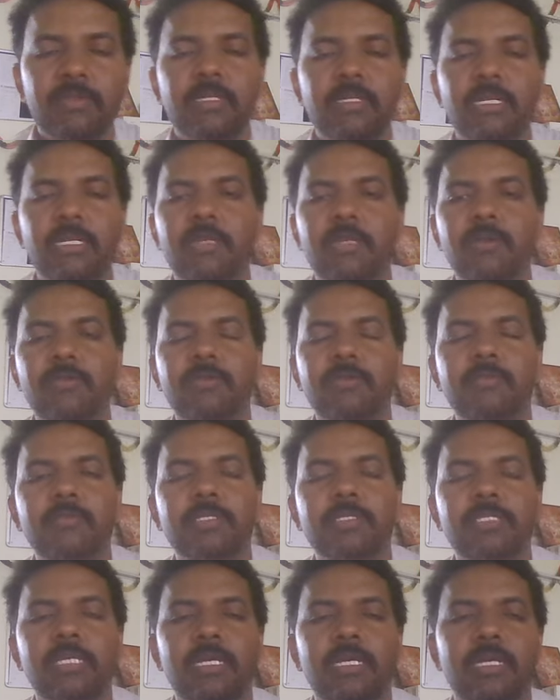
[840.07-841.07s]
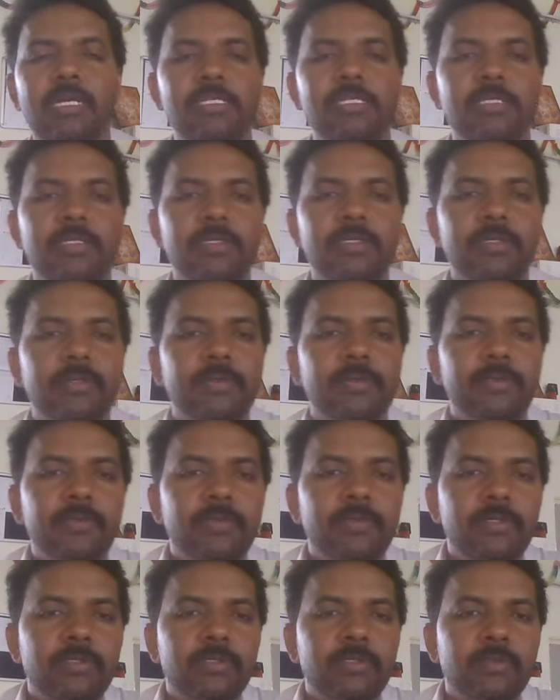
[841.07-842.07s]
with negative half of the cycles.
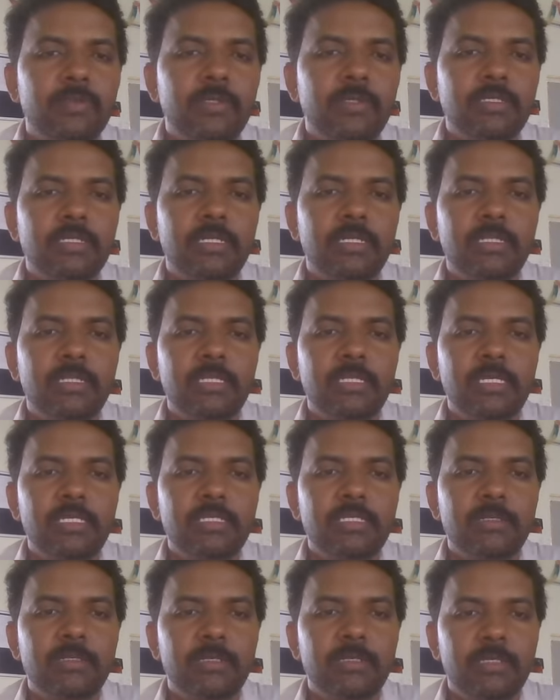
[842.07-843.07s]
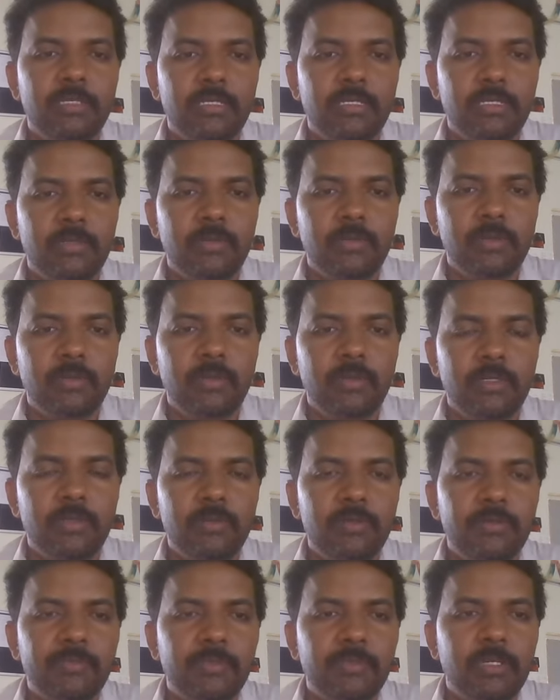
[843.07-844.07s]
So these are the things you are going
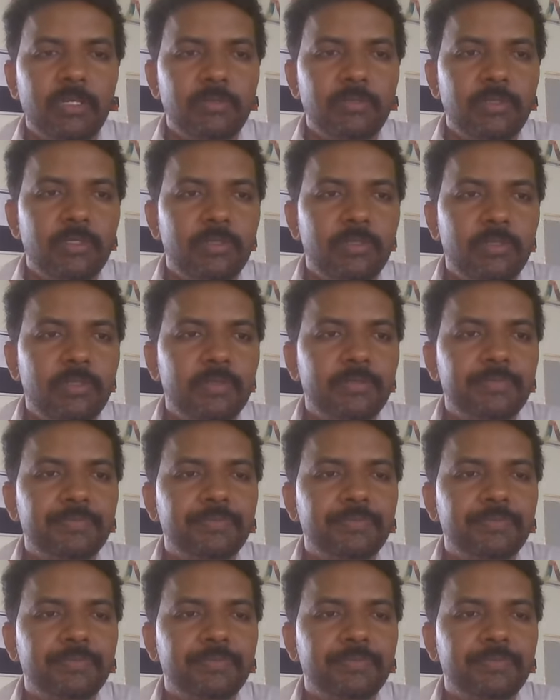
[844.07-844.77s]
to observe.